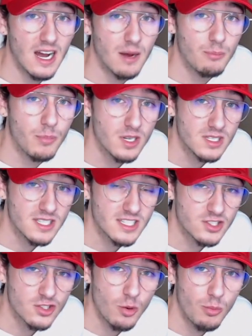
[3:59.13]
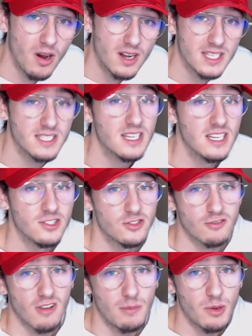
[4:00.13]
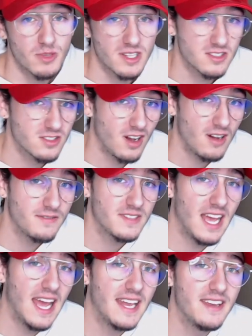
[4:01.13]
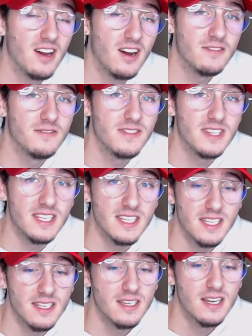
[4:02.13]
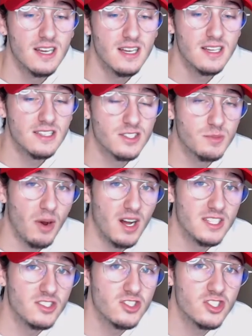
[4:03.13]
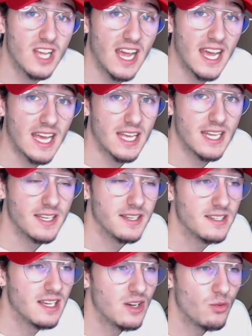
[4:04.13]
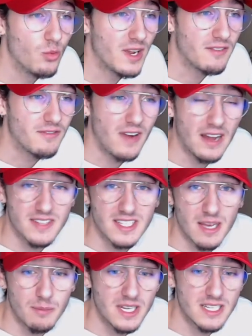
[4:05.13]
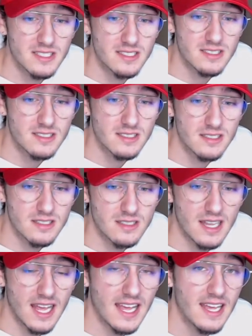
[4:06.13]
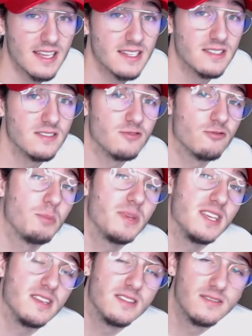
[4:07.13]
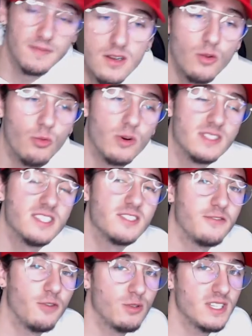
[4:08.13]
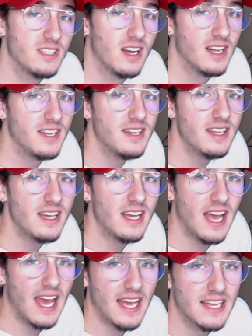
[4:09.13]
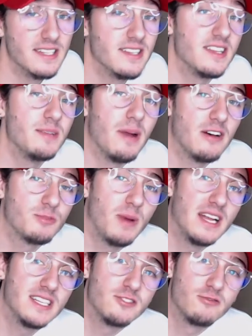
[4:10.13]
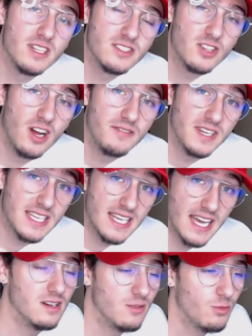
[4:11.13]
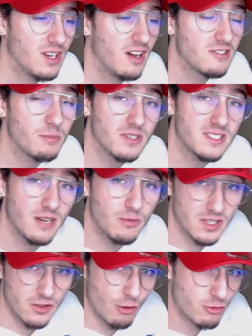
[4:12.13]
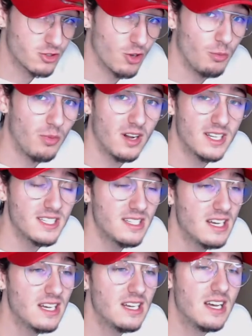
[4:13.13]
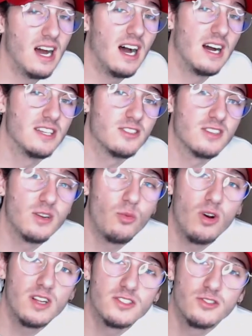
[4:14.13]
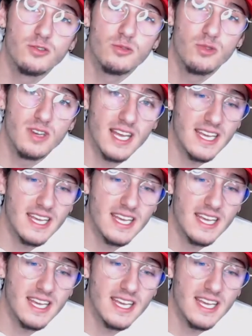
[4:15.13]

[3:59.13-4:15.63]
put dish soap on it, scrub it with the soft end of the sponge, and wait 5 to 10 minutes and repeat. Once it's fully done and the mouse pad is rinsed off again 100% with no soap on it, you're going to want to lay